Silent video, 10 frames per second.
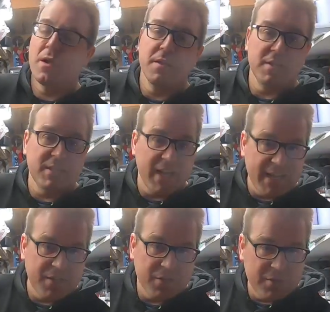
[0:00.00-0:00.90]
the
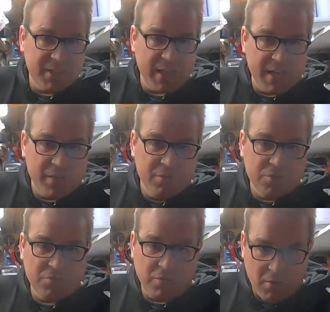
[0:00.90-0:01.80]
T-2C
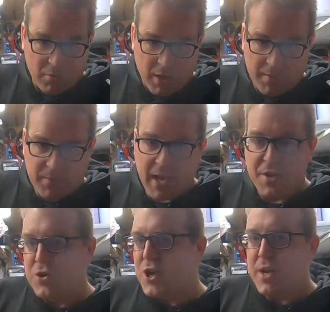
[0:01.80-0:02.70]
controller. Now,
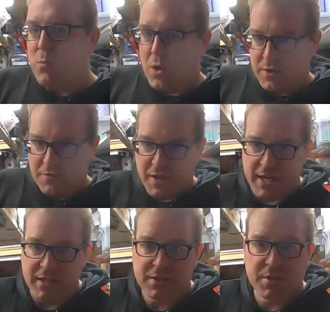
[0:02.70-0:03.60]
you need one of
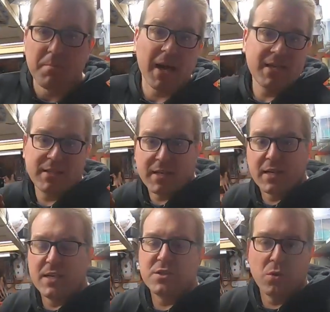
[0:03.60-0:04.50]
these to
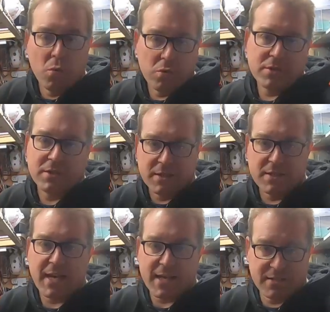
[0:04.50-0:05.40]
basically talk to the
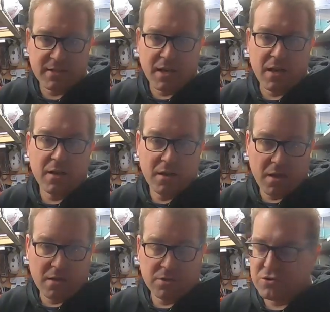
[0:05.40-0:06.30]
Tesla
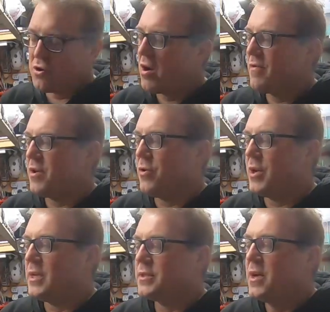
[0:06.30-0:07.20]
large drive
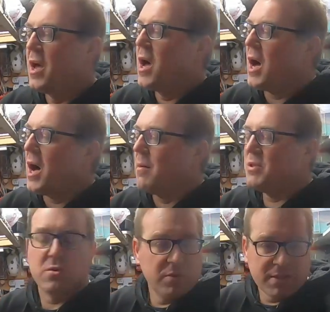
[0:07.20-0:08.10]
unit. It's
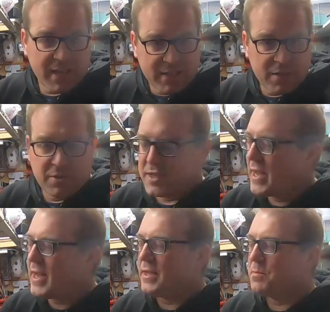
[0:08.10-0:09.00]
called
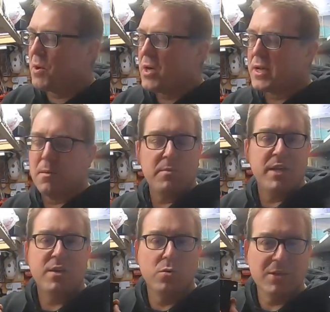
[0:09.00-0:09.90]
T-2C. It's by a company
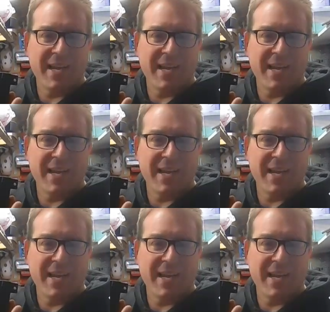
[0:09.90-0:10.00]
called